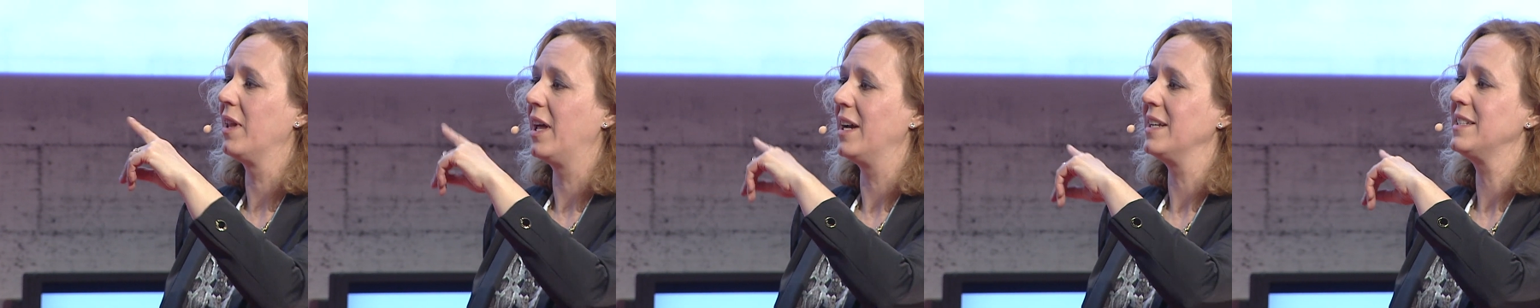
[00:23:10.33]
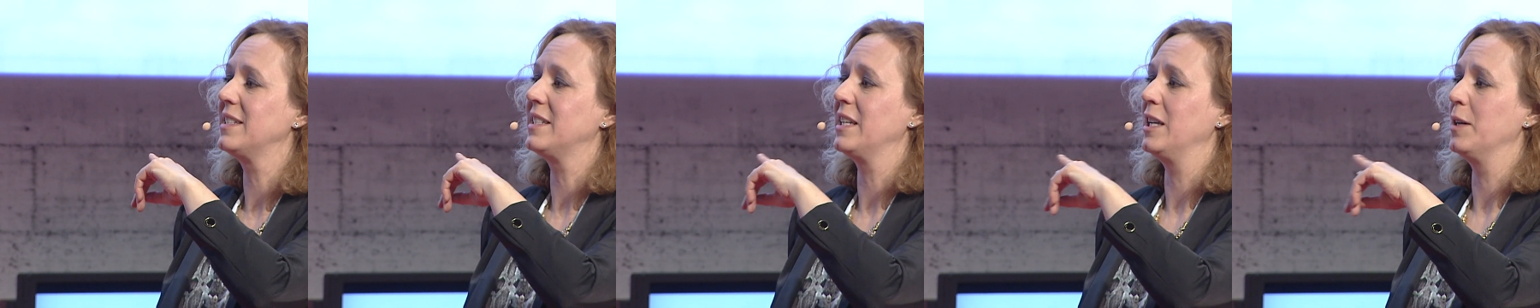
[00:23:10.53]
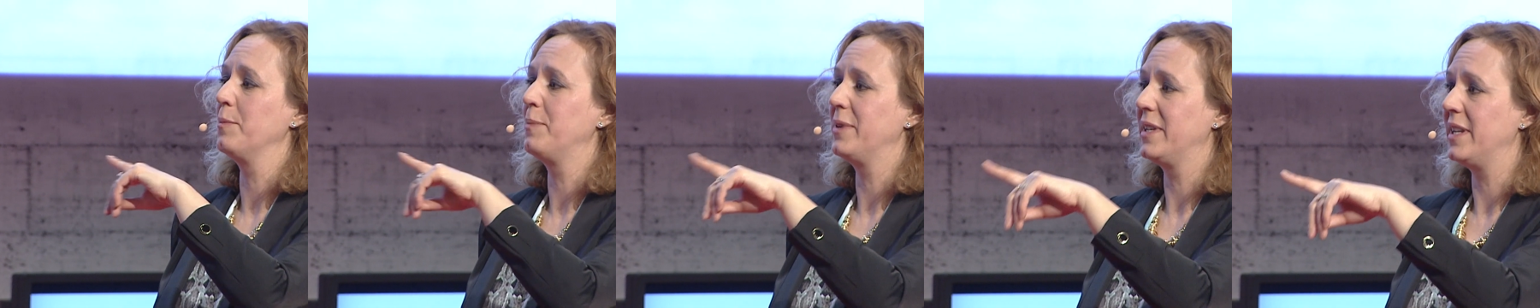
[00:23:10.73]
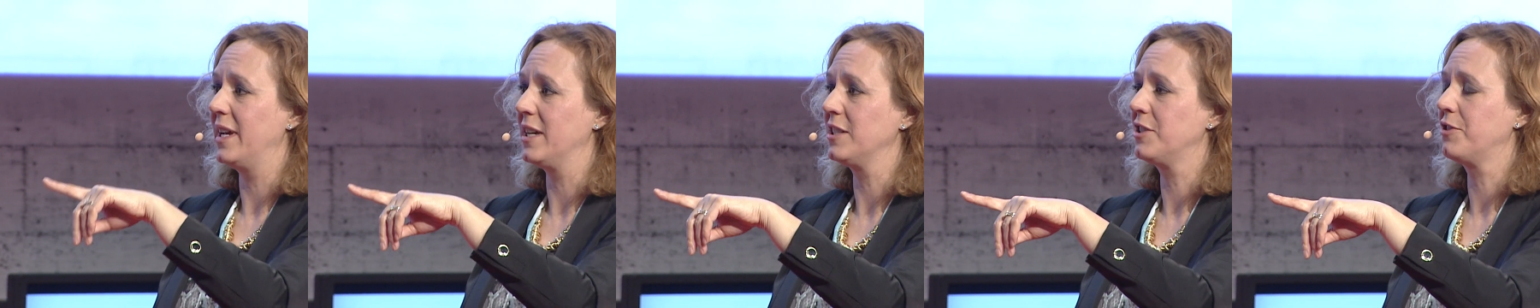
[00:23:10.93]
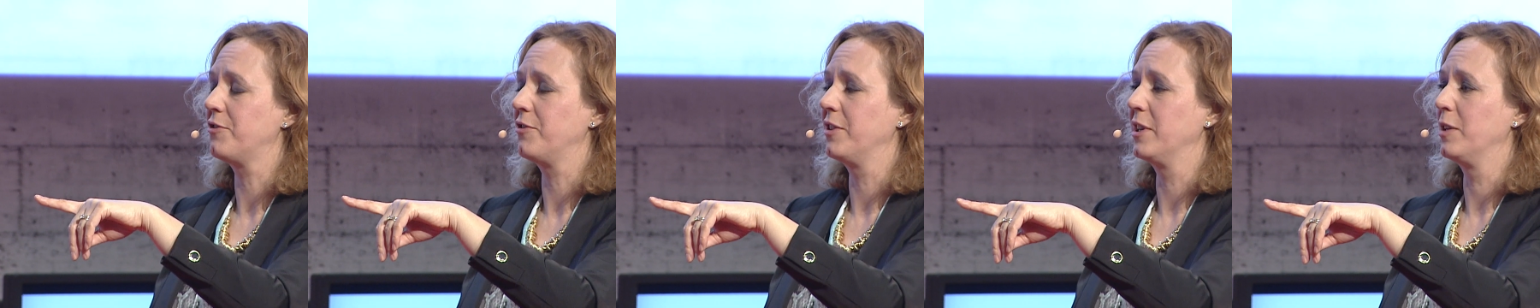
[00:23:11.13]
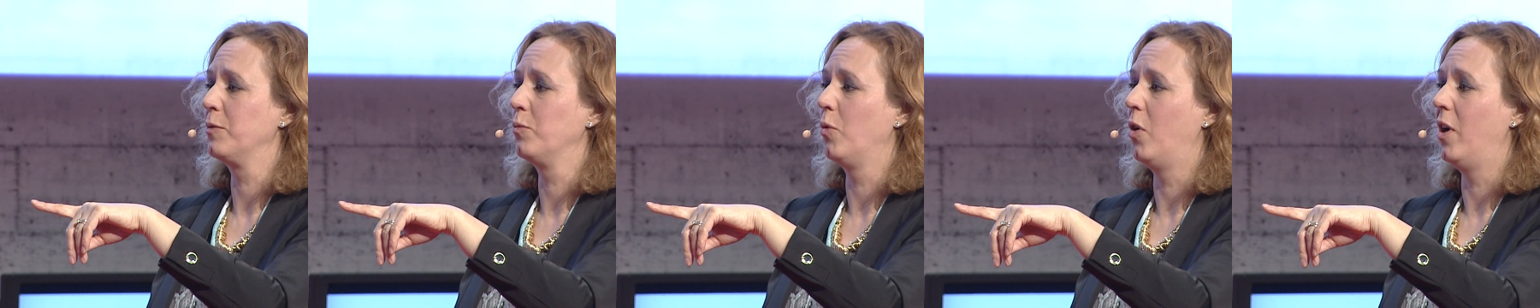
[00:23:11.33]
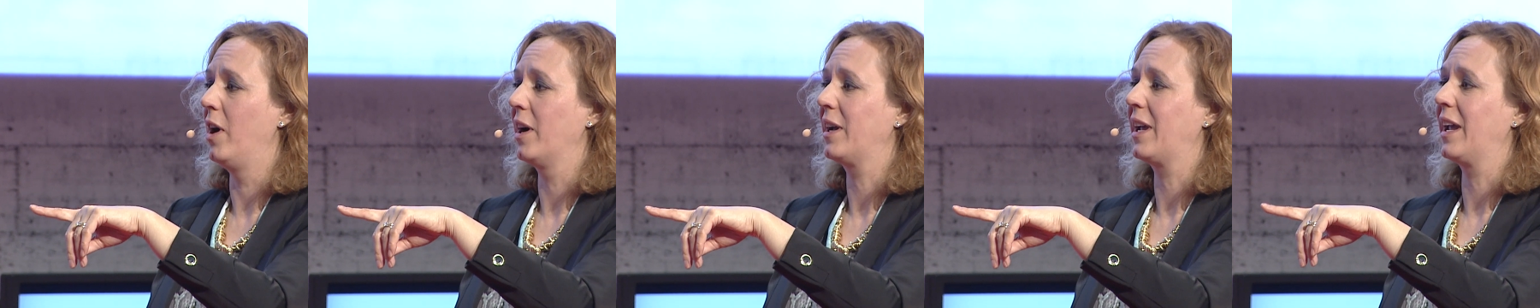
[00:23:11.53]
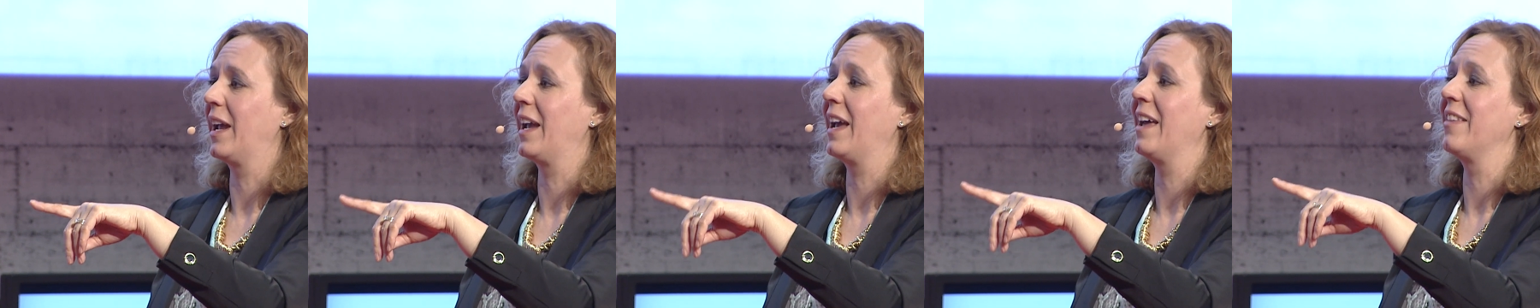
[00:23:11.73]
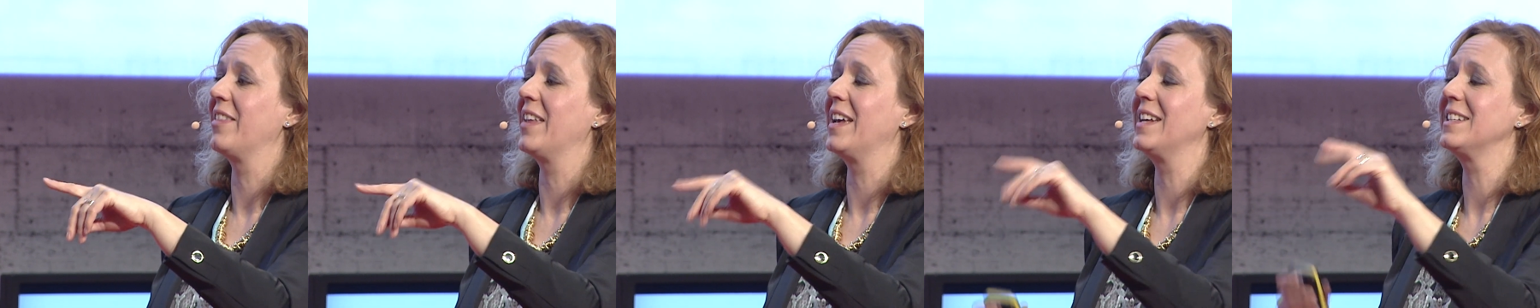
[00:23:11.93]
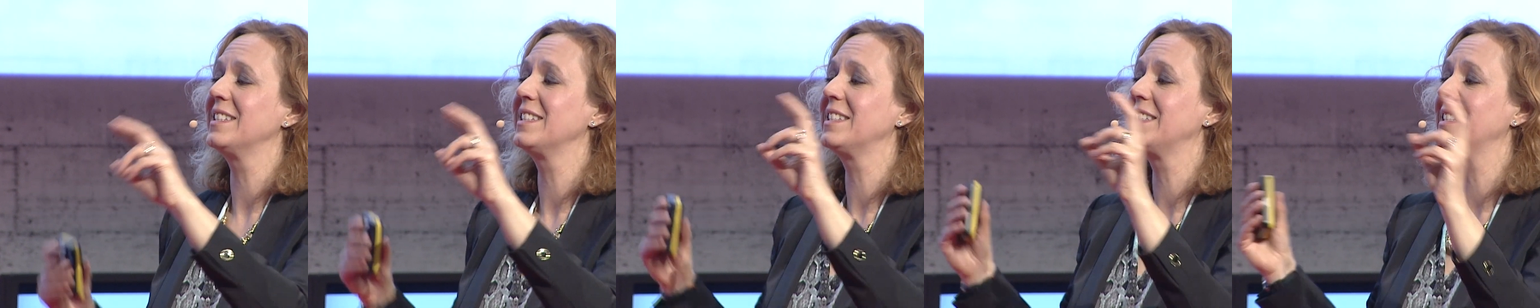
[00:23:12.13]
I see a pedestrian walking, and
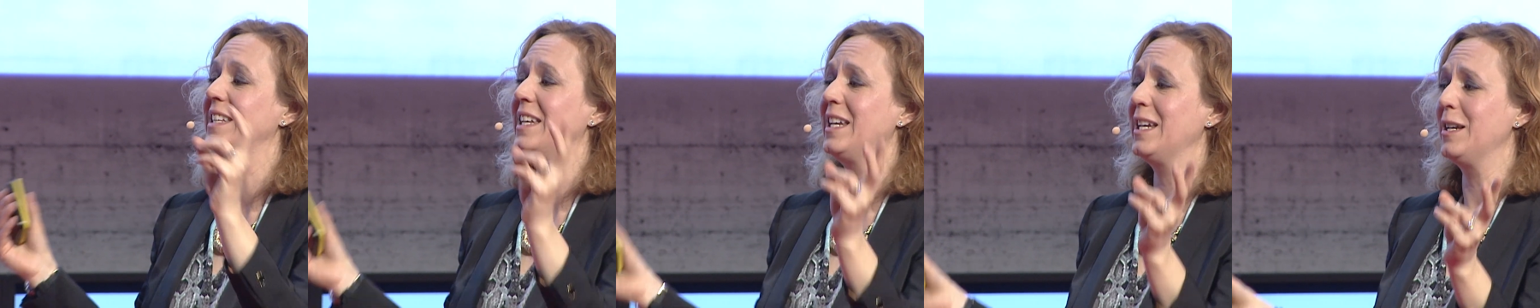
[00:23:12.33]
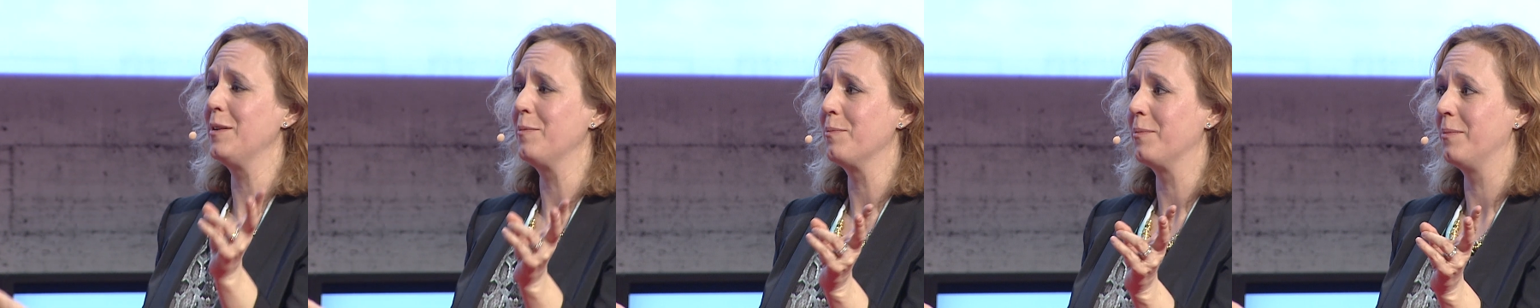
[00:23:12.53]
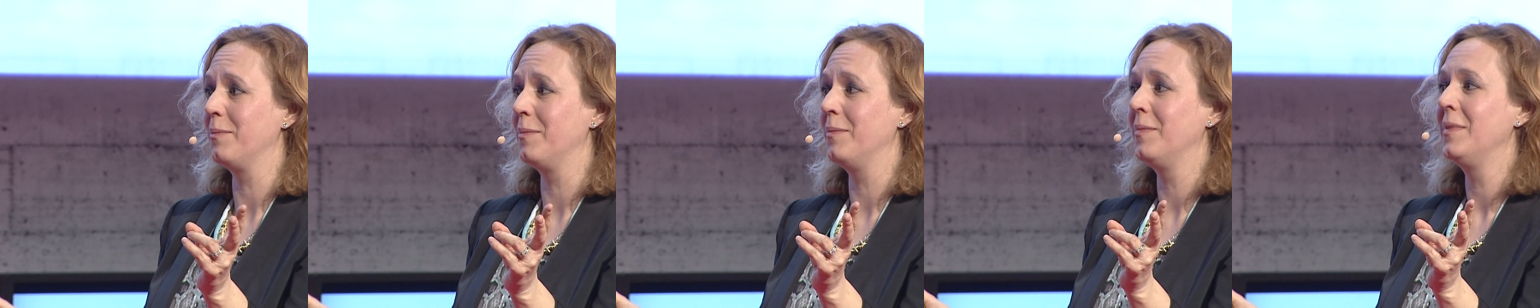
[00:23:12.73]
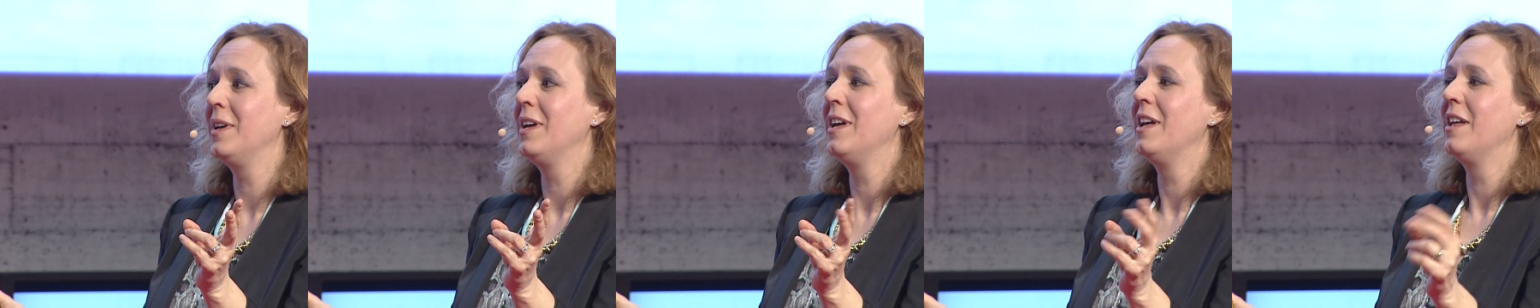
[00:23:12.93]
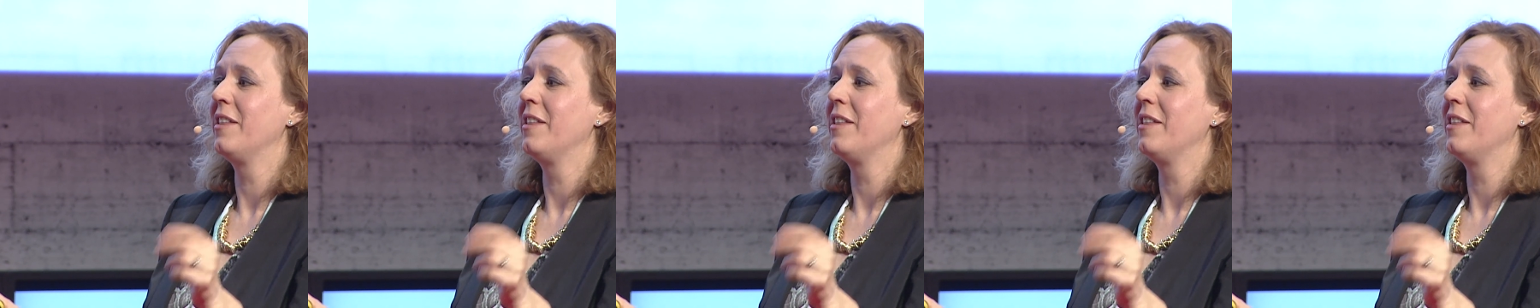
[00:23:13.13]
they seem